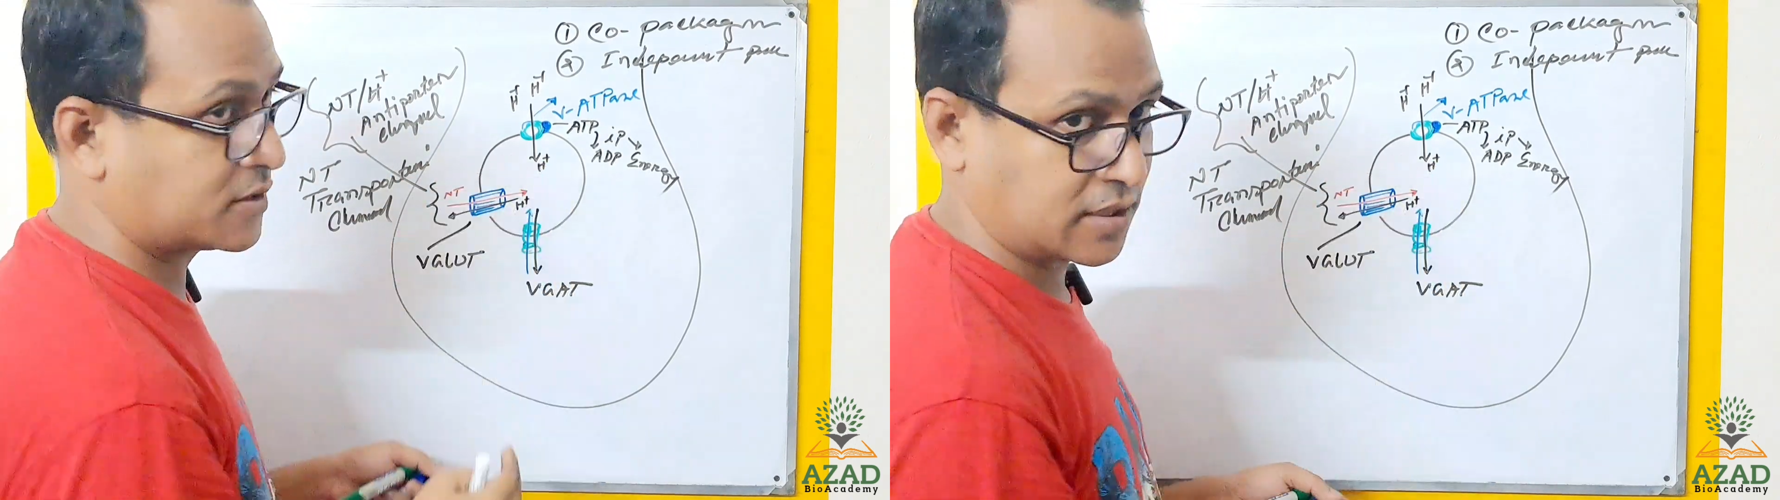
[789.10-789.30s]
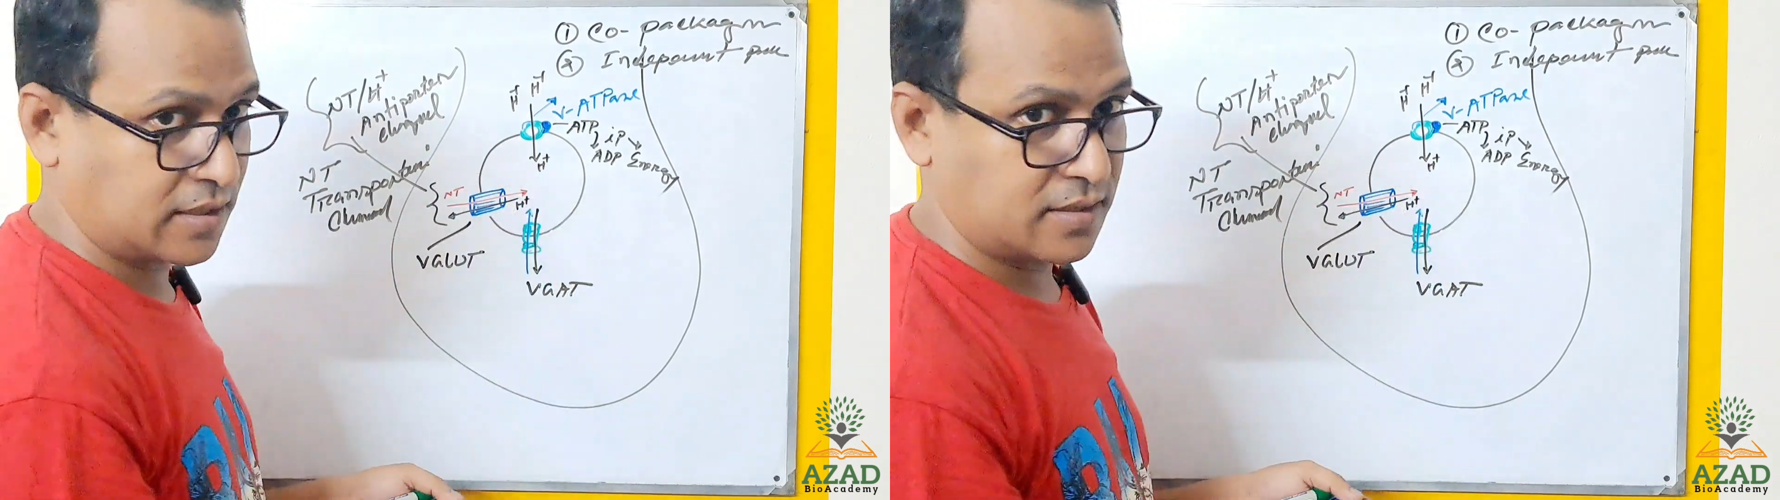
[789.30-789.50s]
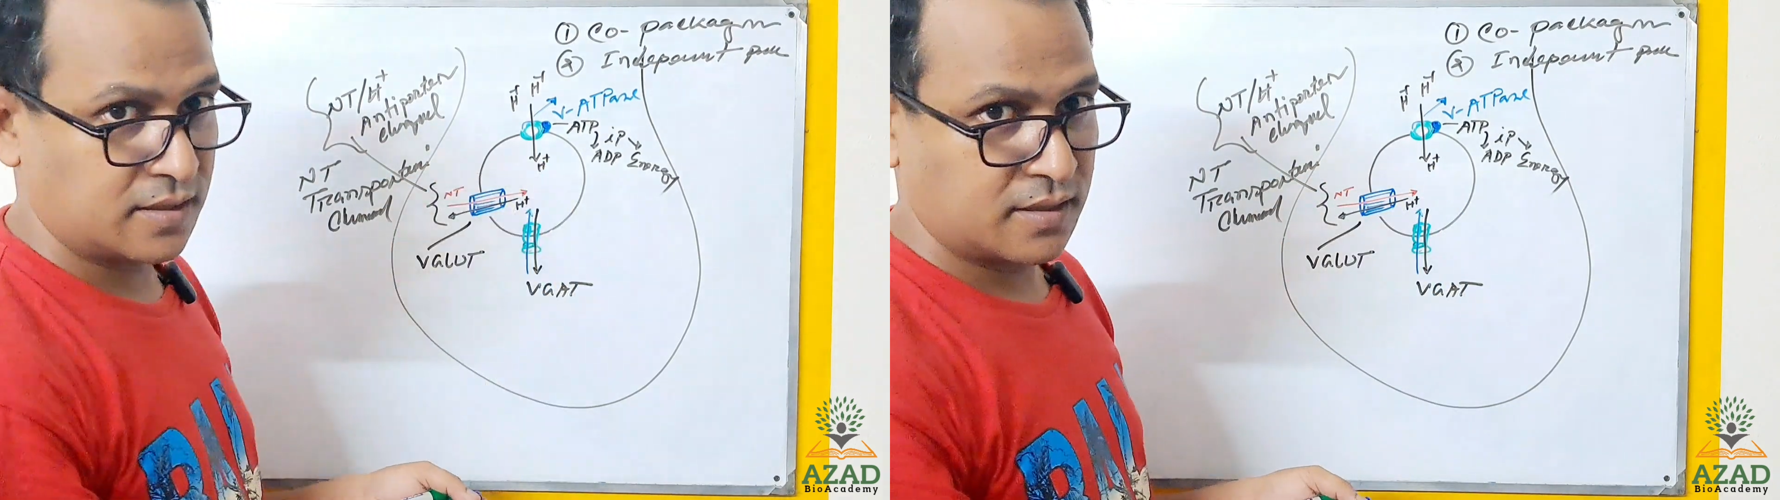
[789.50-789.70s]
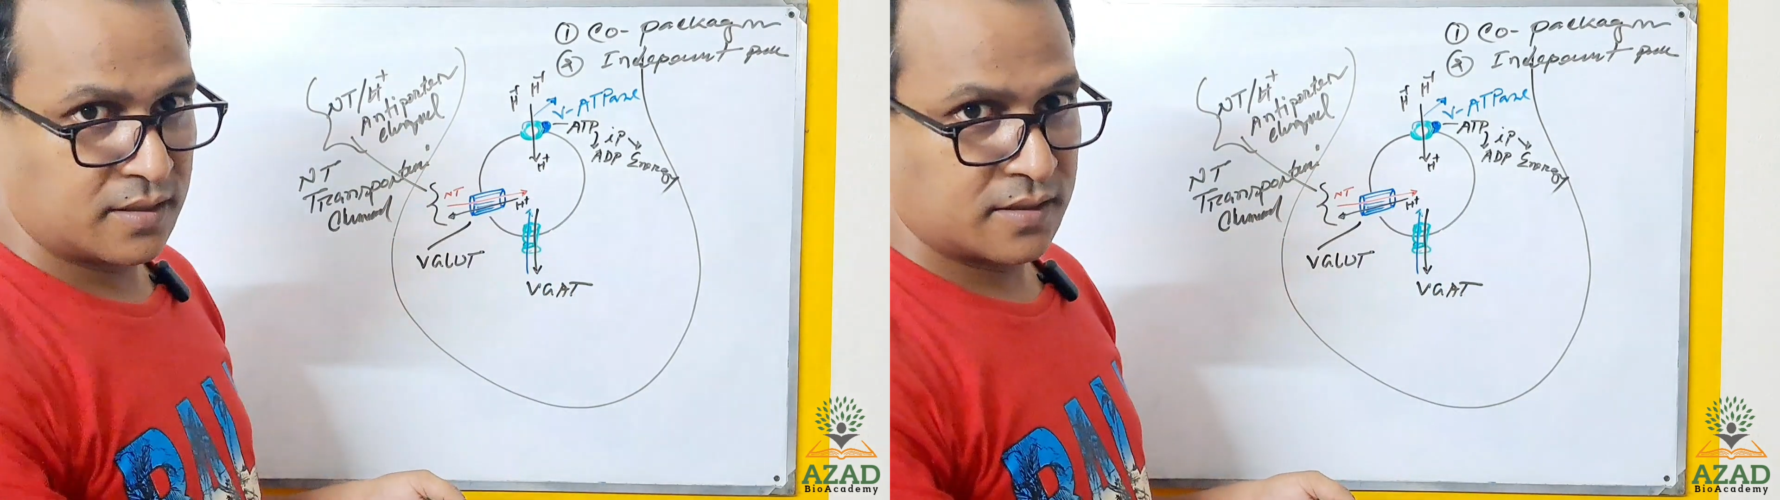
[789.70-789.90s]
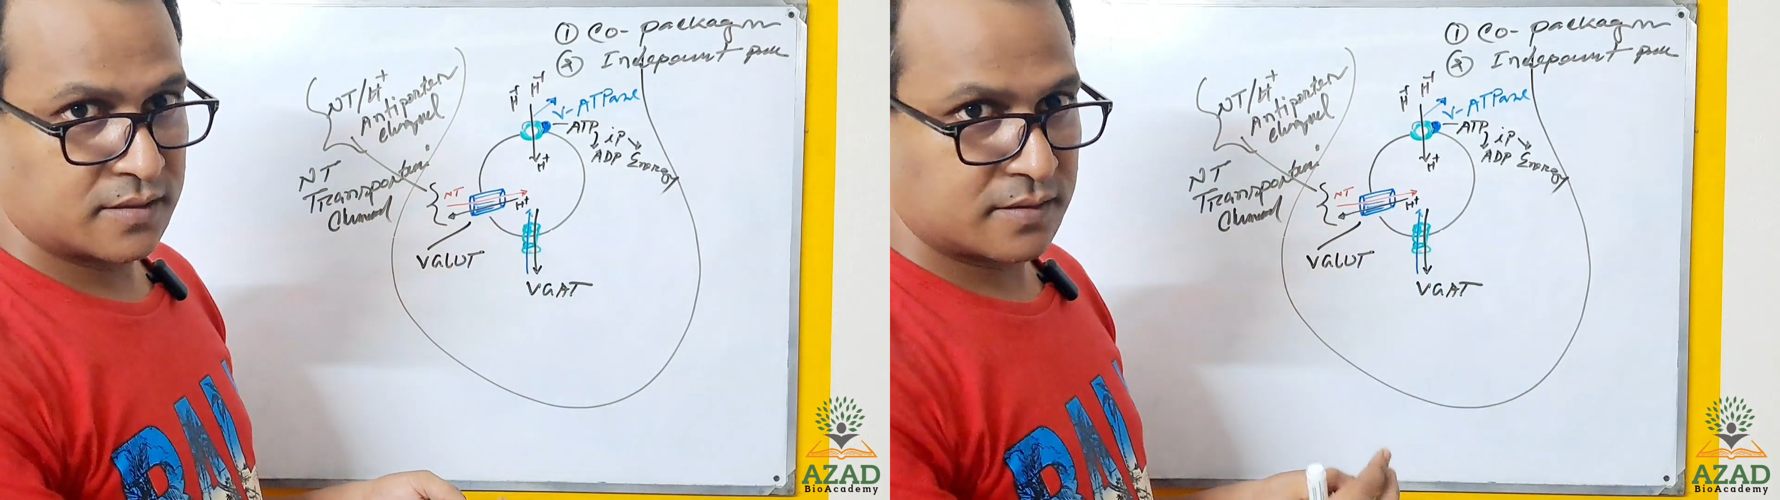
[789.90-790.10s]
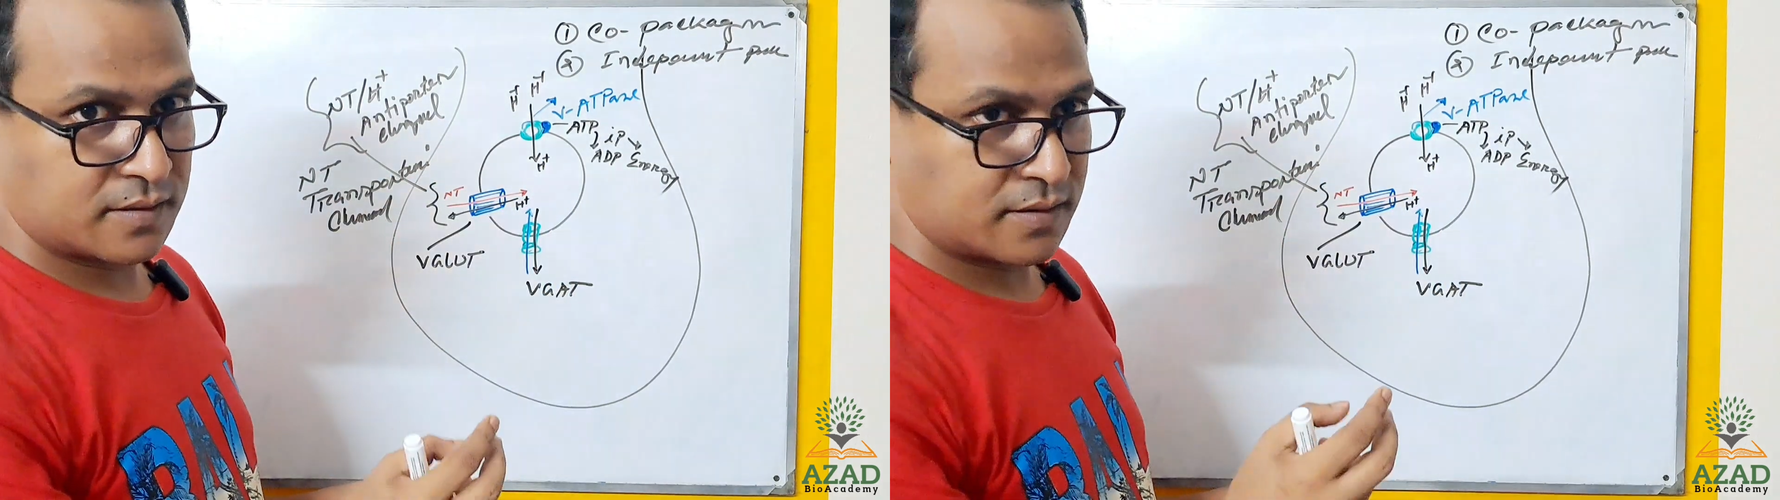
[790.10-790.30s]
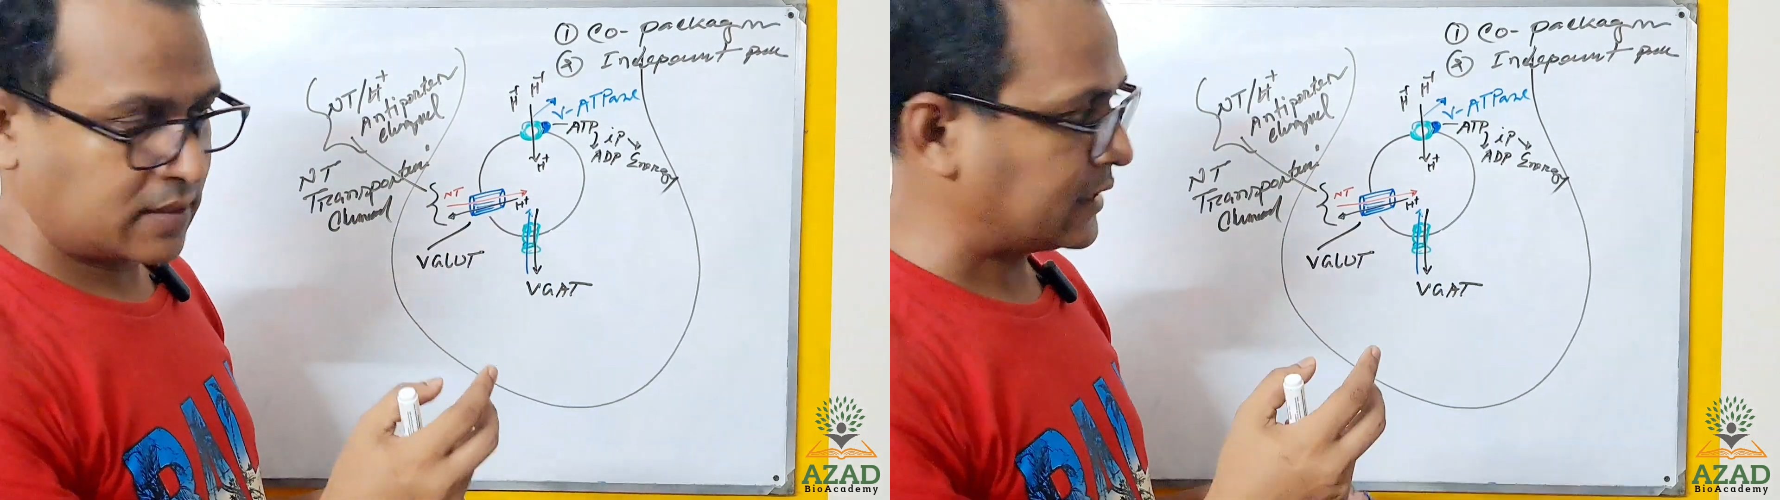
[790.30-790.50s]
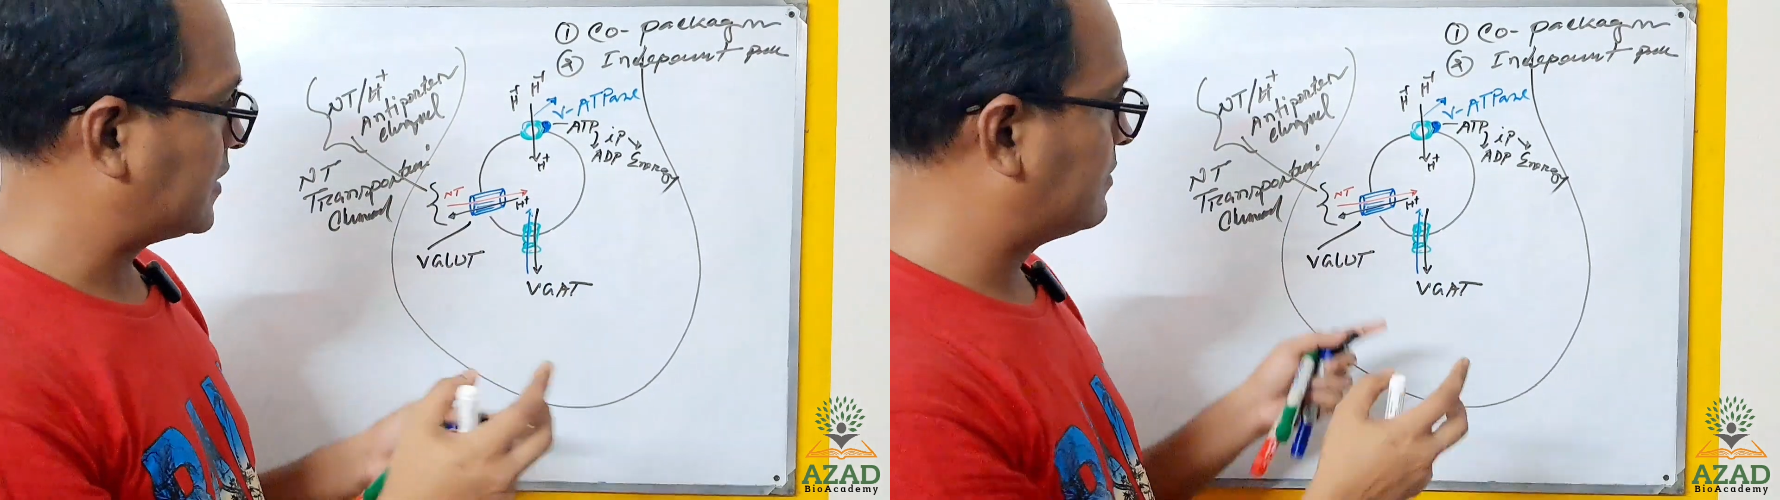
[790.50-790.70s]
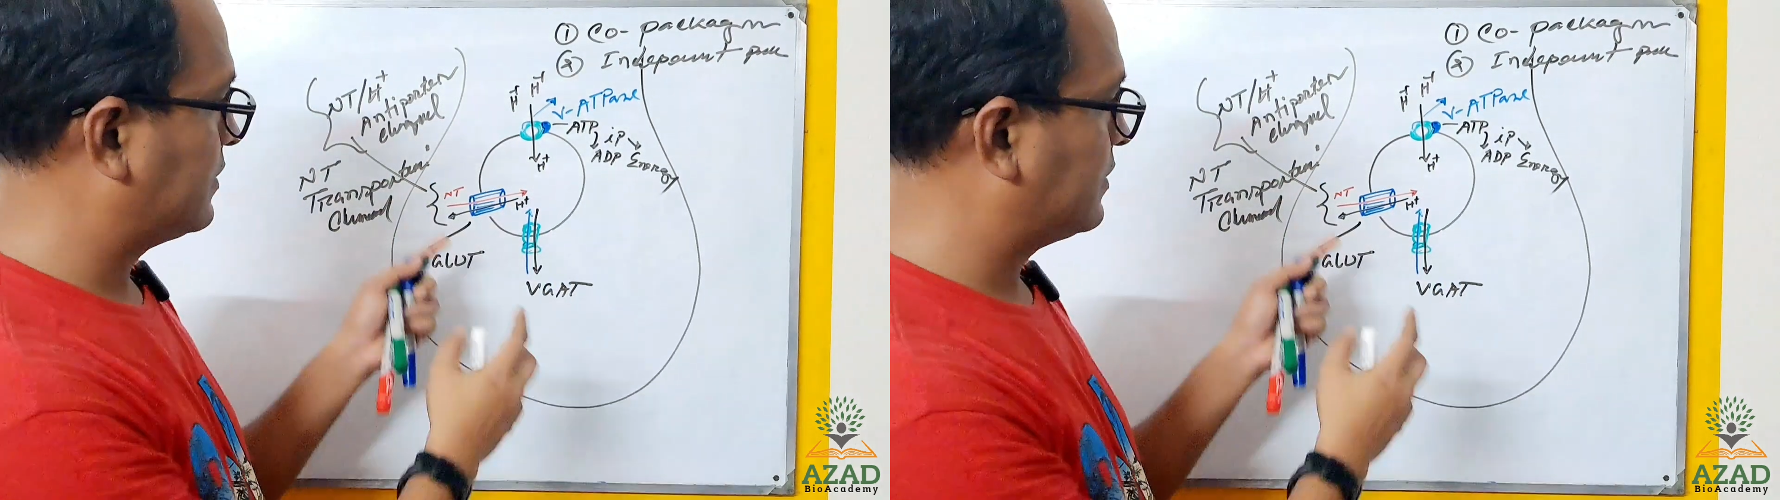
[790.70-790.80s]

channel, some